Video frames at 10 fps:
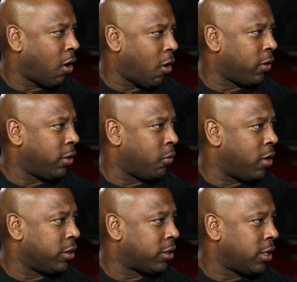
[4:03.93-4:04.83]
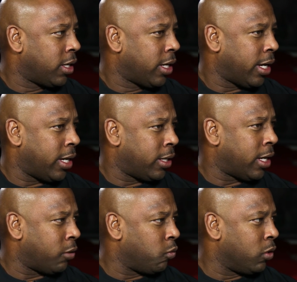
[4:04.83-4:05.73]
all at once and,
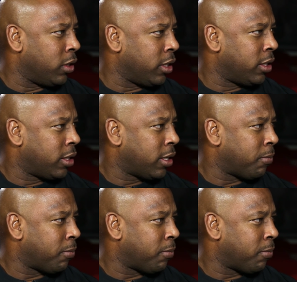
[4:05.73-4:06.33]
and really